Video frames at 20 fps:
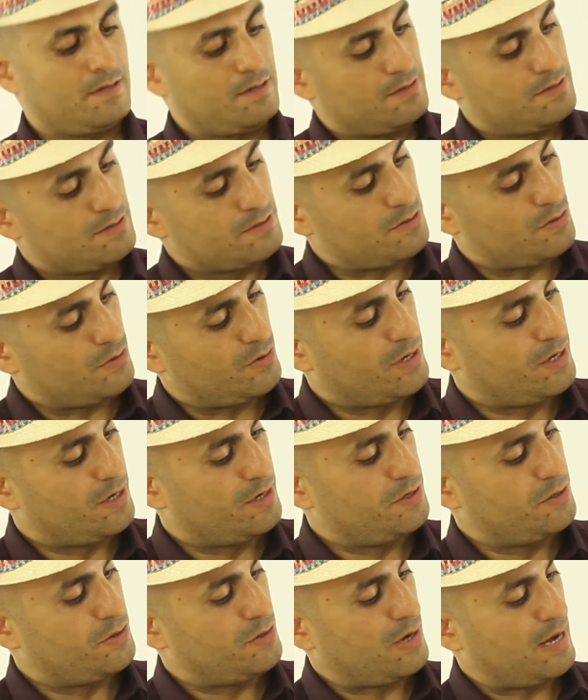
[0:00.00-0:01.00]
So here
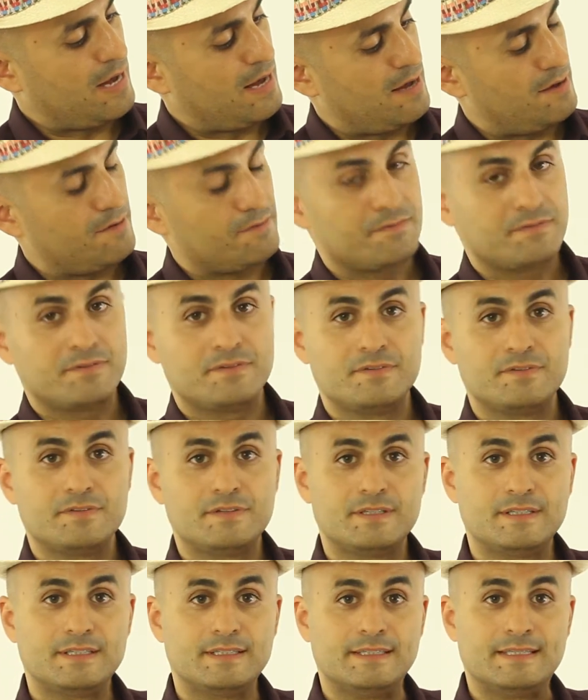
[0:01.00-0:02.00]
you have
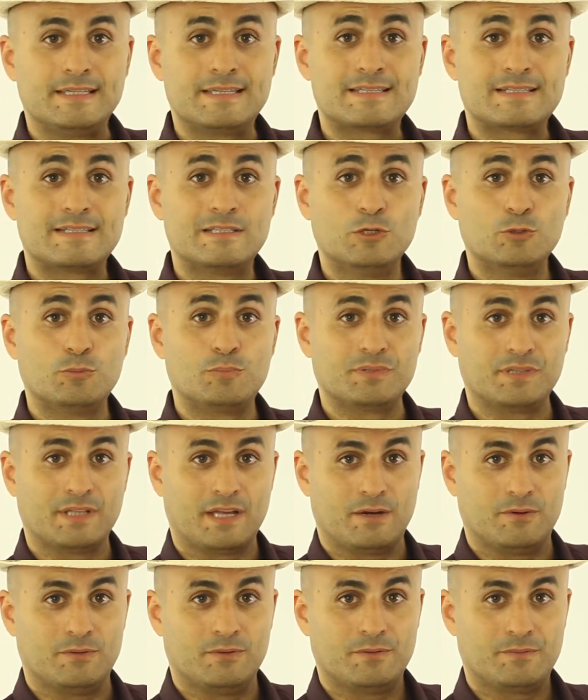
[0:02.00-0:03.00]
this loop
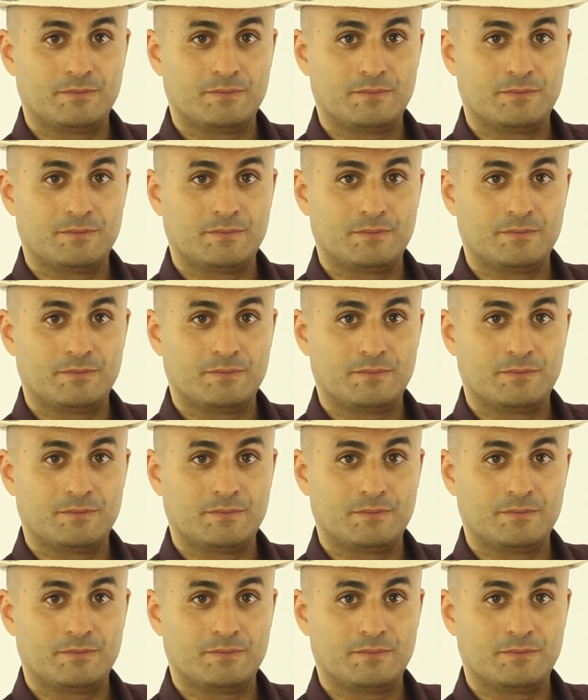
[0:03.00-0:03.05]
now.